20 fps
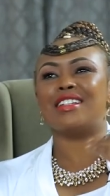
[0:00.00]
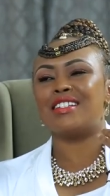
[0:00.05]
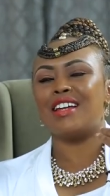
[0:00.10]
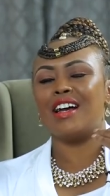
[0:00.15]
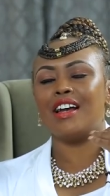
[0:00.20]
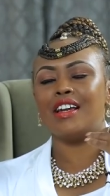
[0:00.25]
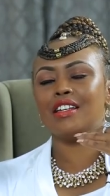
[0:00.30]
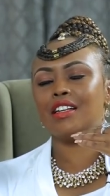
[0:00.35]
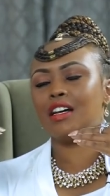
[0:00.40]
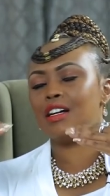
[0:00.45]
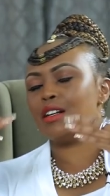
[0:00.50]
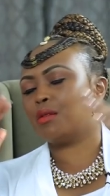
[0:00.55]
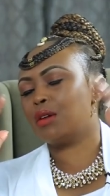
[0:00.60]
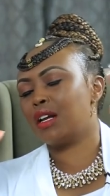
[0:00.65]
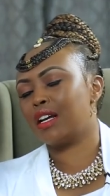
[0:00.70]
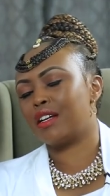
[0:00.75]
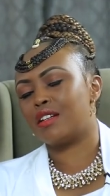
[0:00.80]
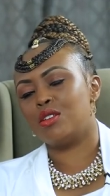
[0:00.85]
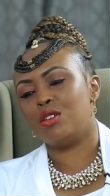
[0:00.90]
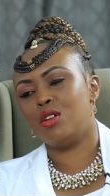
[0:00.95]
a tide, and I'm
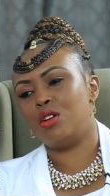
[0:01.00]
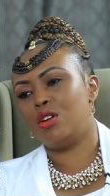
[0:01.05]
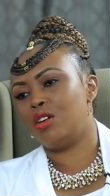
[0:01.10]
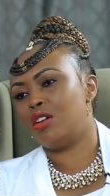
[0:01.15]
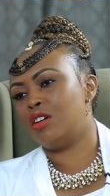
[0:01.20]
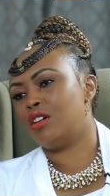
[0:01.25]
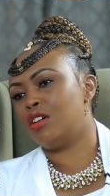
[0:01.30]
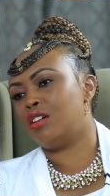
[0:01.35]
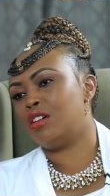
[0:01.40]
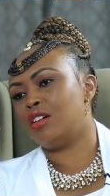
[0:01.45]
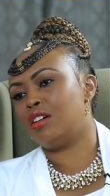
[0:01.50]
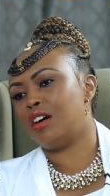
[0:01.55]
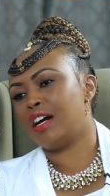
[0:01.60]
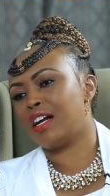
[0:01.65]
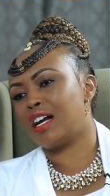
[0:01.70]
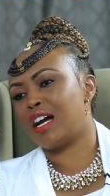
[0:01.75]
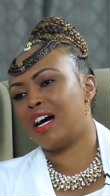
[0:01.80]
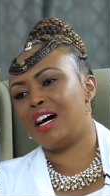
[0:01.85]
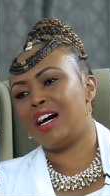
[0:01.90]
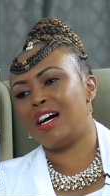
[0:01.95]
like, no, I
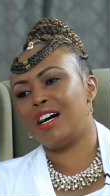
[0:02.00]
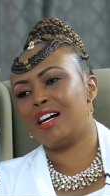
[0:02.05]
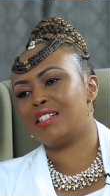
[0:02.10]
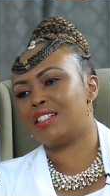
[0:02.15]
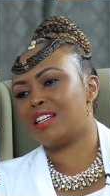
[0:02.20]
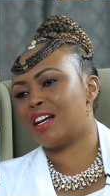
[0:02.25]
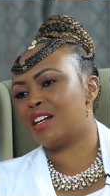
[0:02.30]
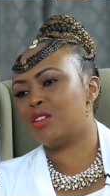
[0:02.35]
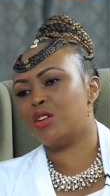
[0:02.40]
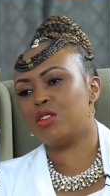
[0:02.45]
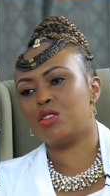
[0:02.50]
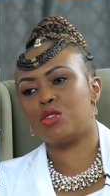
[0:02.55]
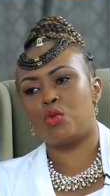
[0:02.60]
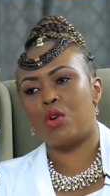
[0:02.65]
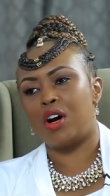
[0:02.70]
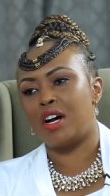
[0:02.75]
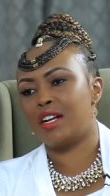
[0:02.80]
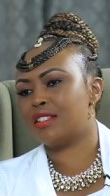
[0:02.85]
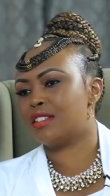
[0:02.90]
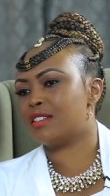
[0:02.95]
can't, I don't
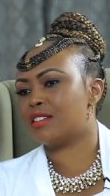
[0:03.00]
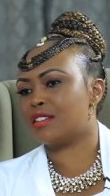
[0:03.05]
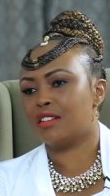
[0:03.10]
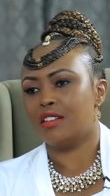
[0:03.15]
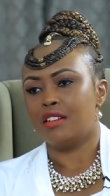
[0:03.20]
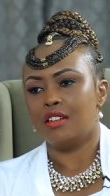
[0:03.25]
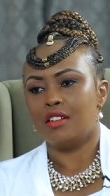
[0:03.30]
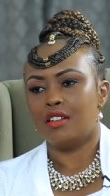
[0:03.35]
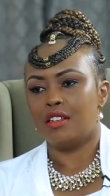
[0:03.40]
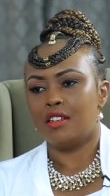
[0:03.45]
want.